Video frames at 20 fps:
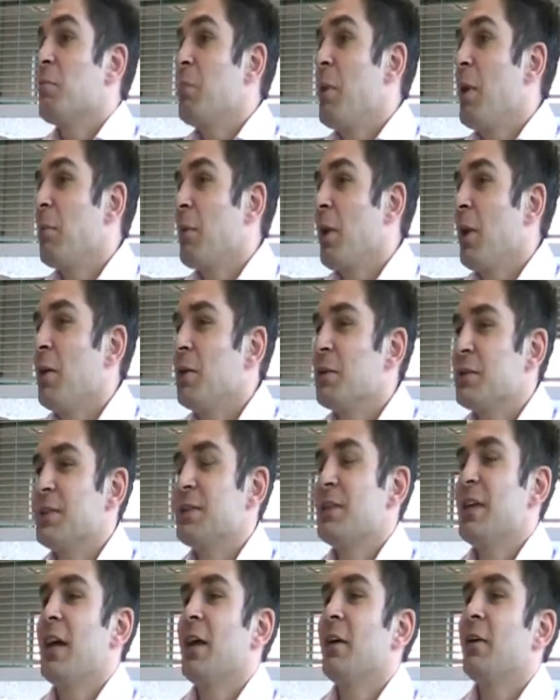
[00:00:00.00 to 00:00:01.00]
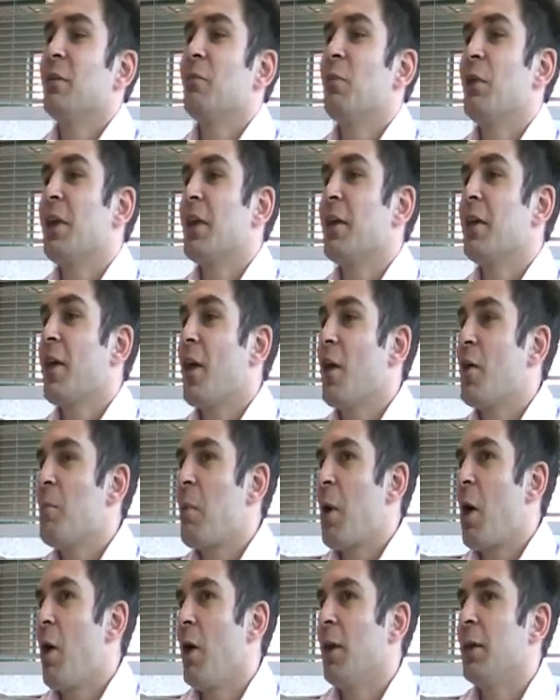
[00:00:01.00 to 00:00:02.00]
pub closing down, and we can go
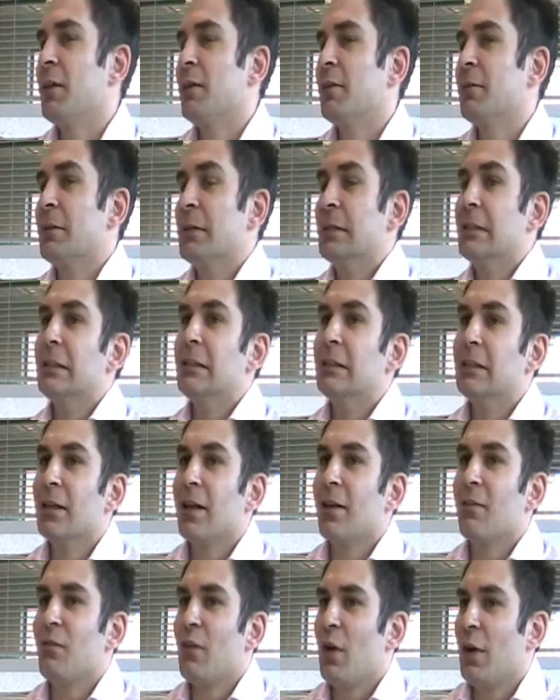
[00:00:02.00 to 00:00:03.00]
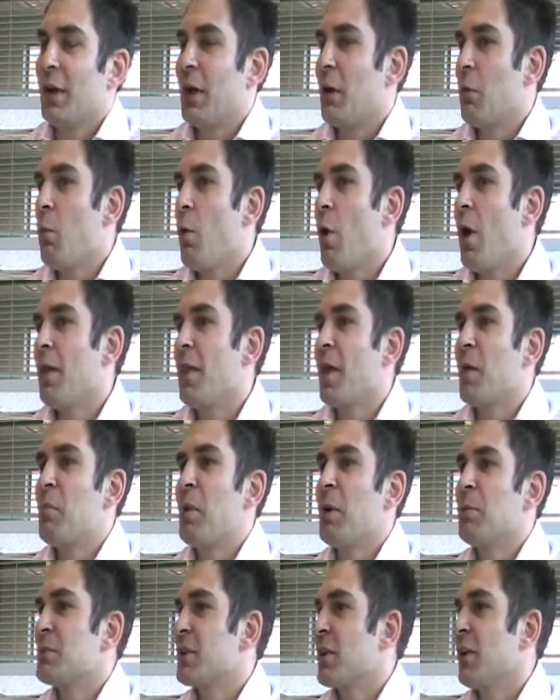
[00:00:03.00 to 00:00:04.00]
behind and find out why that
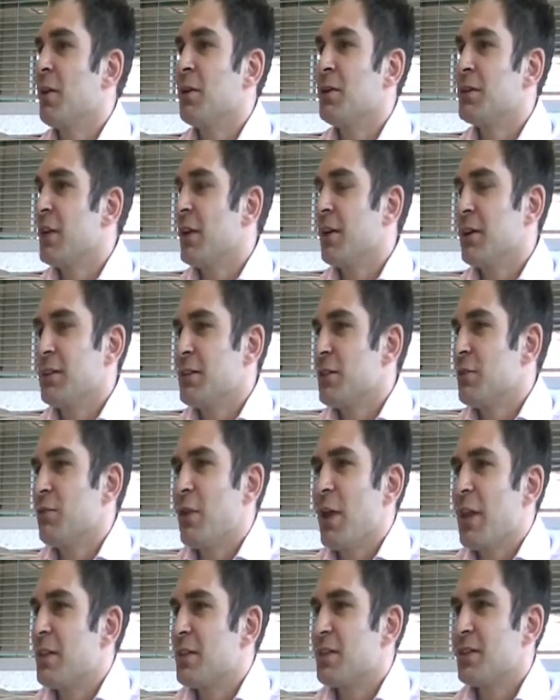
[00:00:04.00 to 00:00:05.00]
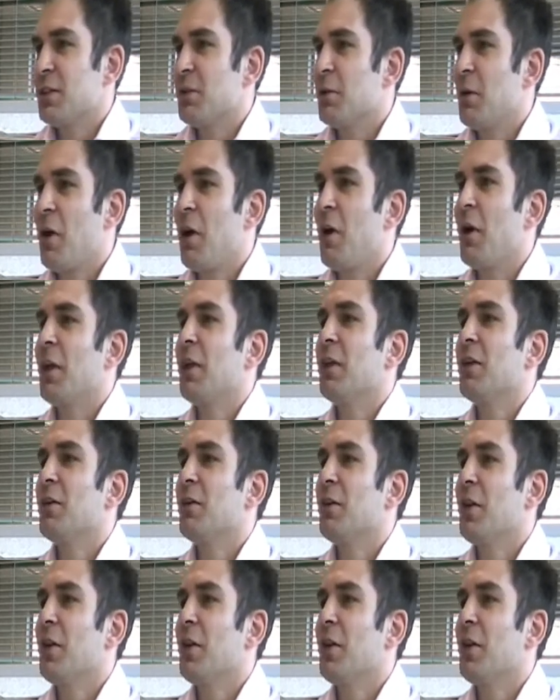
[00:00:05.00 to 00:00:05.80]
pub's closed down. Is the rent too high?